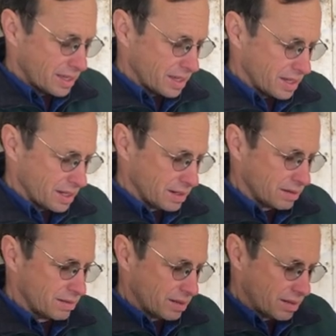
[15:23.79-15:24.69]
And
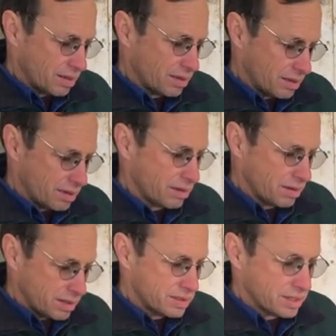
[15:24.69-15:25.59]
uh,
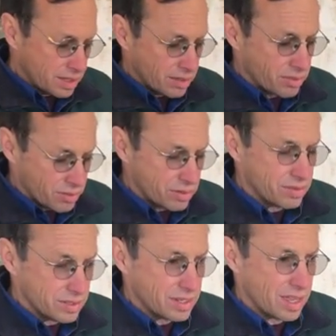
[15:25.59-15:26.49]
I'd say a third
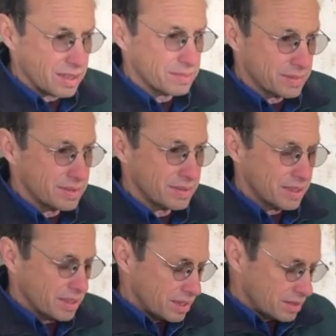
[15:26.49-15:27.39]
of the time,
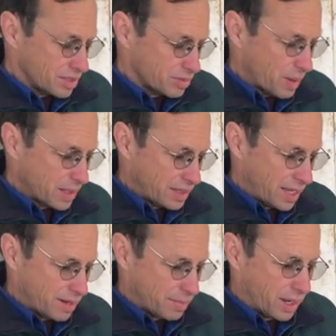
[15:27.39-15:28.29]
despite the
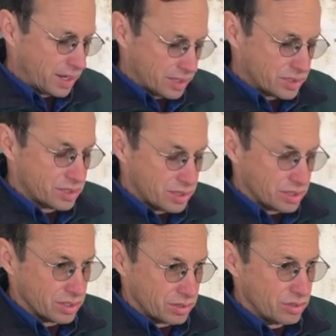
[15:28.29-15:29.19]
antibiotics,
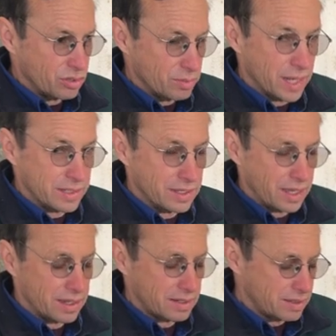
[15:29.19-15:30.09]
the, the ewe might
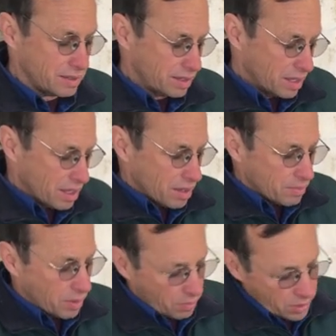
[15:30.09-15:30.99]
die on you.
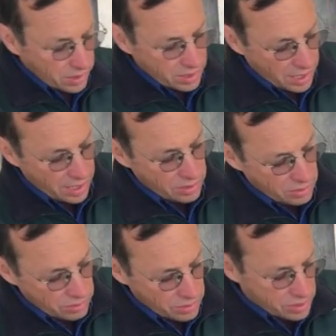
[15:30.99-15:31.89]
But mm what you can
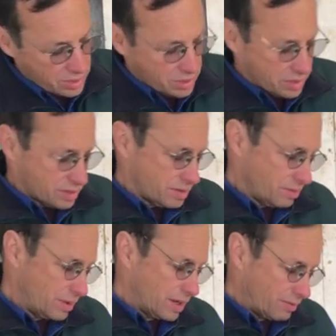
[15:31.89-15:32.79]
use is
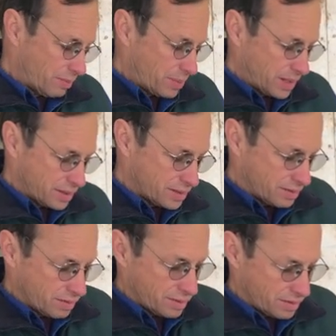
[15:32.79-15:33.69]
we give them
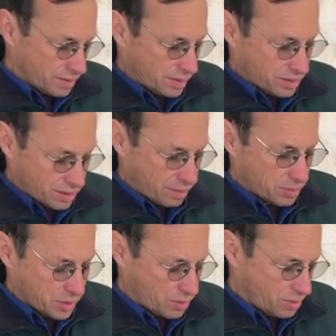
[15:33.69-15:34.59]
penicillin
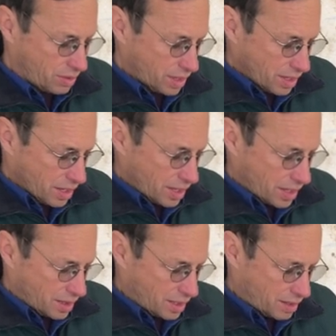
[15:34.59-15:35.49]
sub Q,
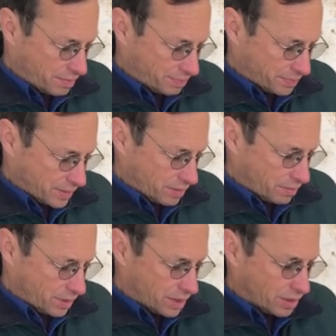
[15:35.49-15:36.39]
and then
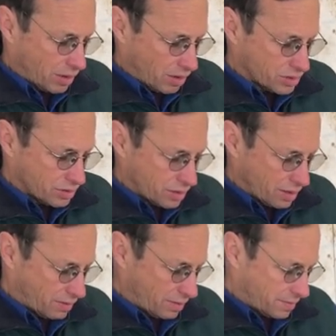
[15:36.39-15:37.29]
we can also
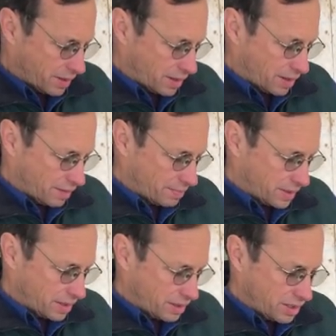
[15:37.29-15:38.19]
give them uh,
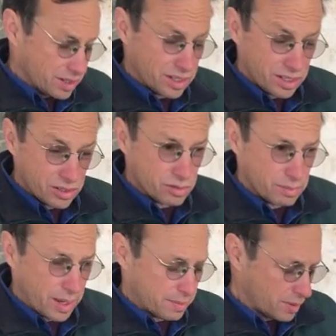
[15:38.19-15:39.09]
an, in an
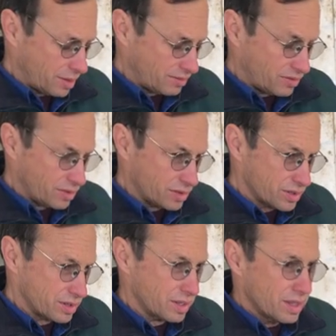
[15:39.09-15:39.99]
intramammary
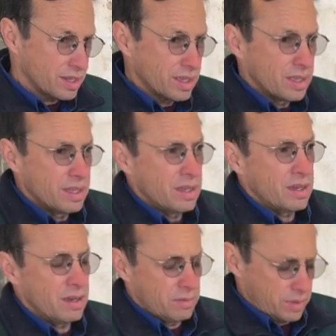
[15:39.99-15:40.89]
infusion
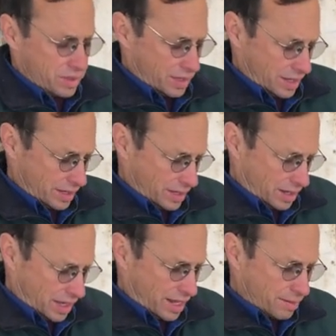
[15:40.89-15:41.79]
uh, with a
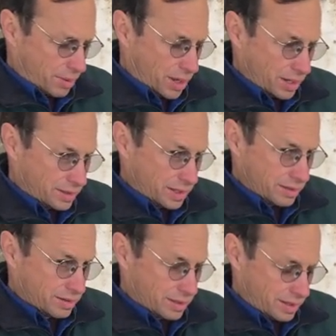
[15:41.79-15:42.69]
uh, antibiotic that
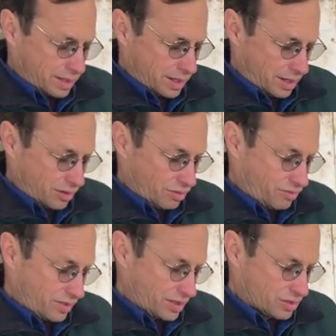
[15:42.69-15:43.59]
you can get at your
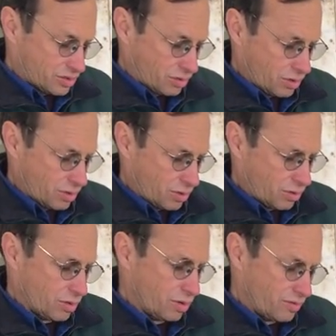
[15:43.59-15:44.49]
feed store
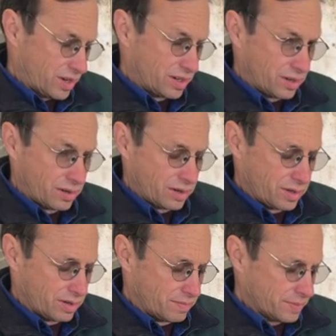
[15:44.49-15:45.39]
or your
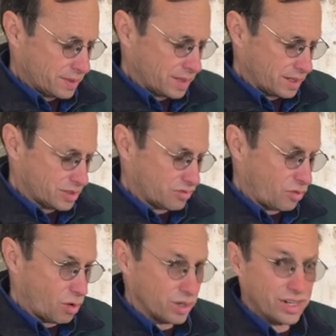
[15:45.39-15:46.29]
veterinarian that's
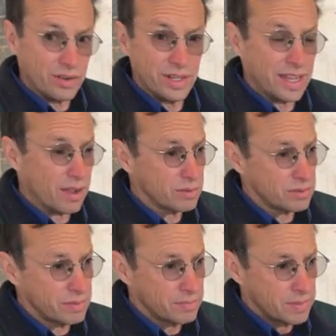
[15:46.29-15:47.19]
for dairy
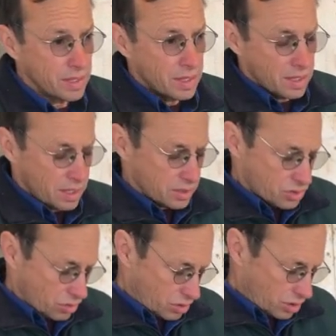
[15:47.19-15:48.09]
cows. And
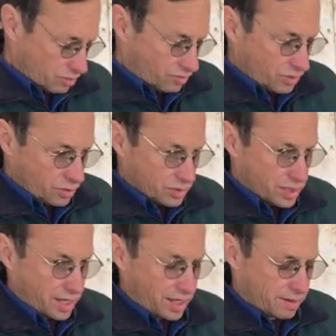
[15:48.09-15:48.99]
so you infuse
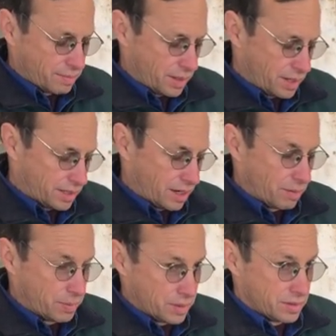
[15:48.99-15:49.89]
that antibiotic
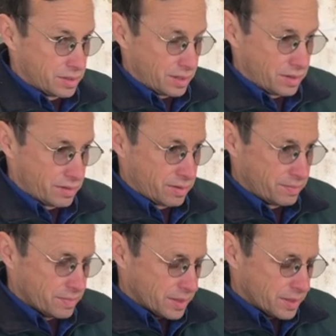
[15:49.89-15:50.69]
up into the udder,